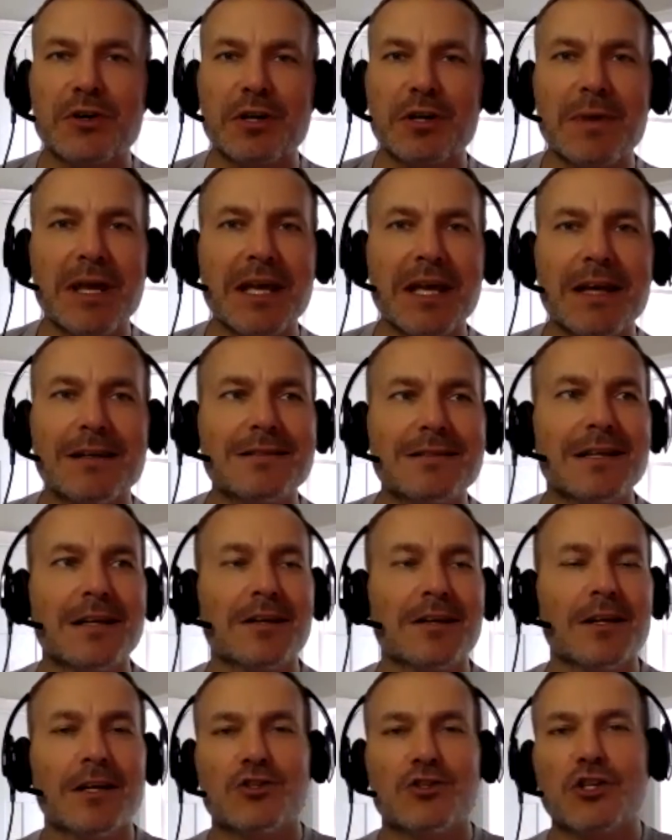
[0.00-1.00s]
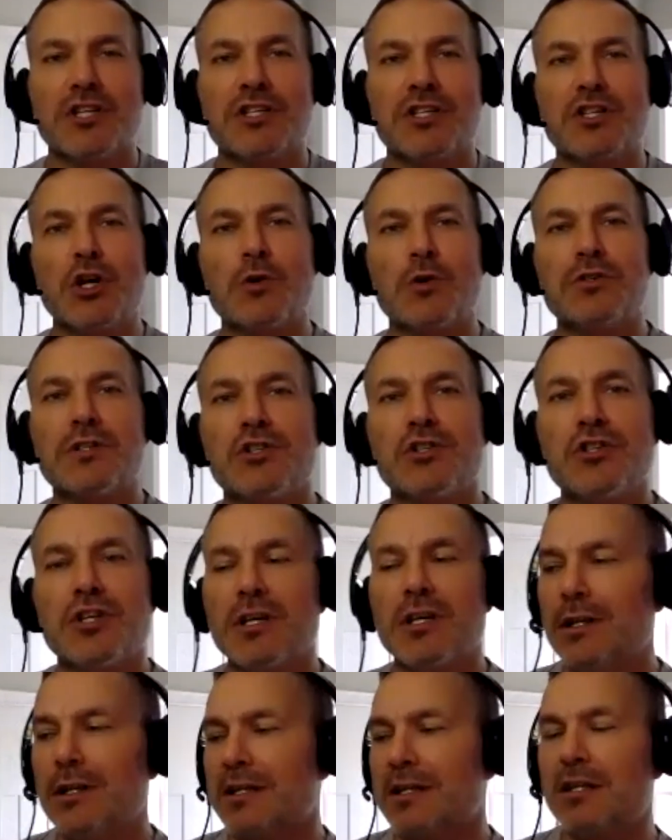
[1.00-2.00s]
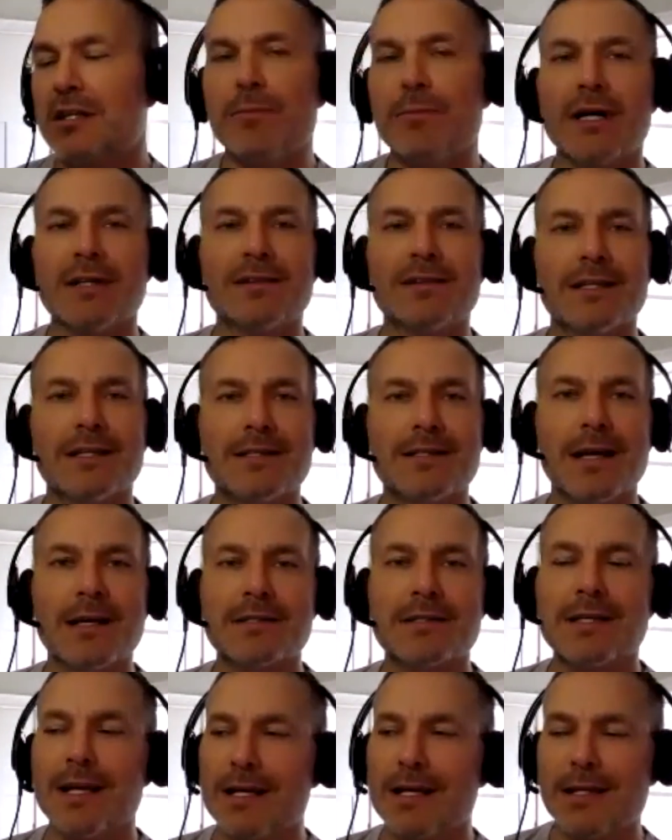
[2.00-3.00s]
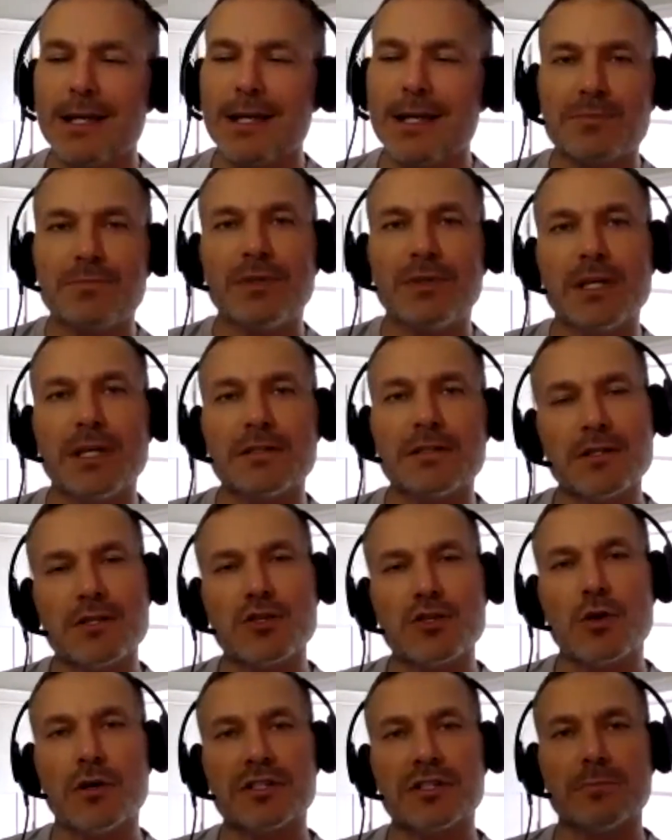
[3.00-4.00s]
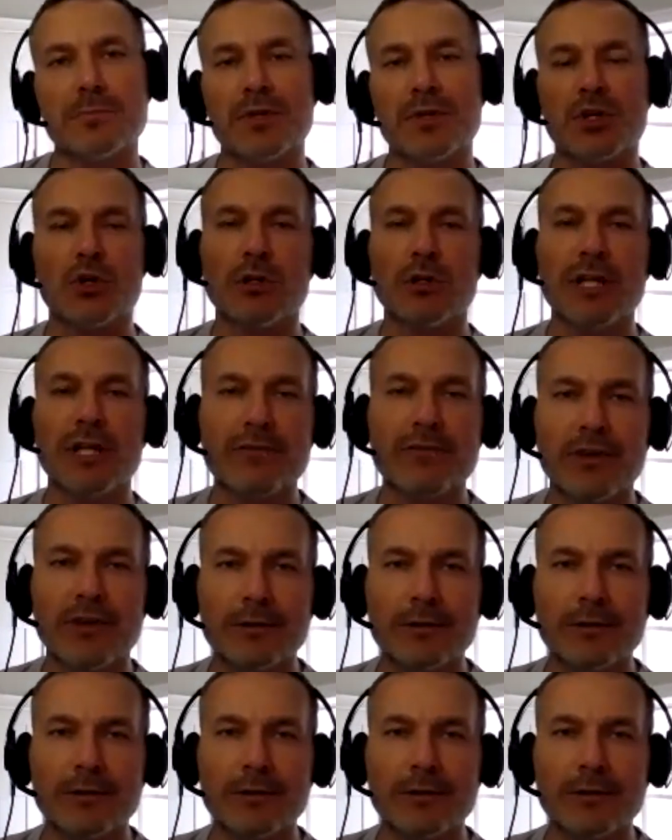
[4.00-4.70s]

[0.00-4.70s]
means and just knows that she clicked the button that says, yes, please install something called AV.